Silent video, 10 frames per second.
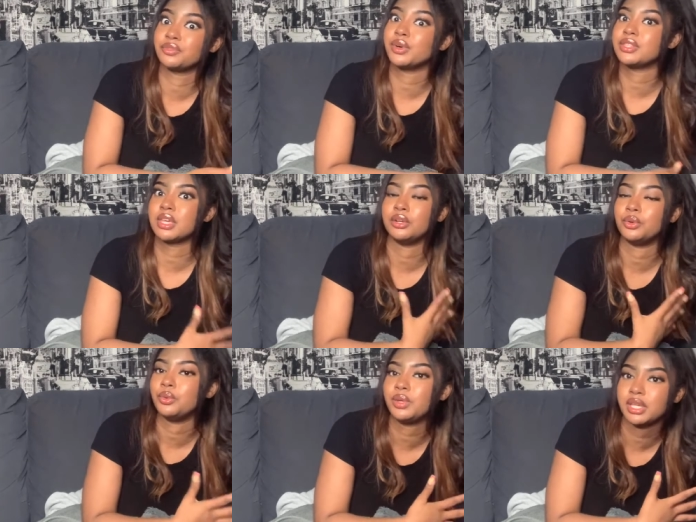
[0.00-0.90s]
with and
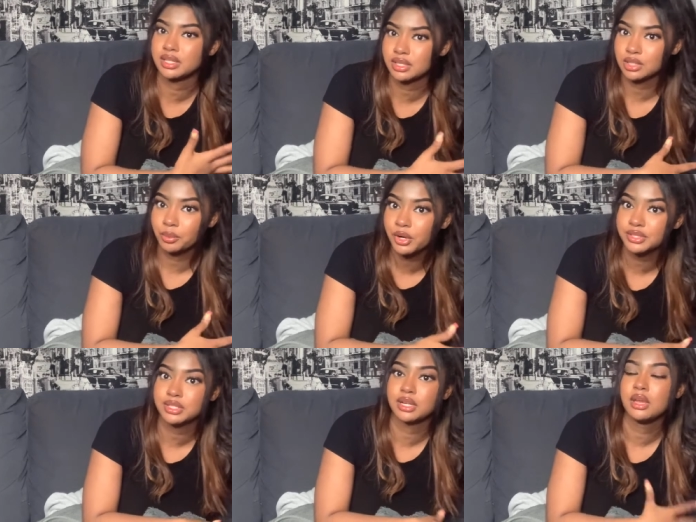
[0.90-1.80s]
who he is as a
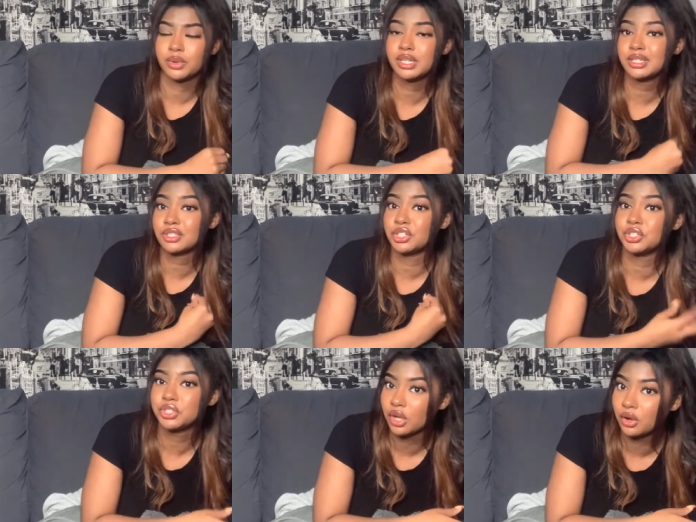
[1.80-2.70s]
person, what he does on his
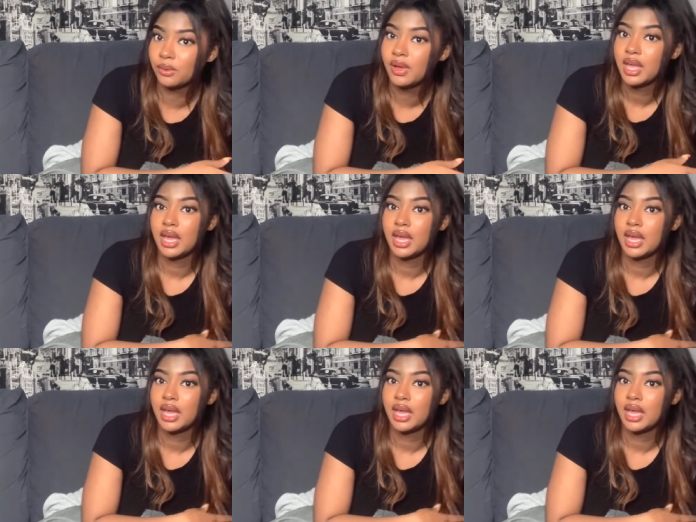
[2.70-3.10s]
show,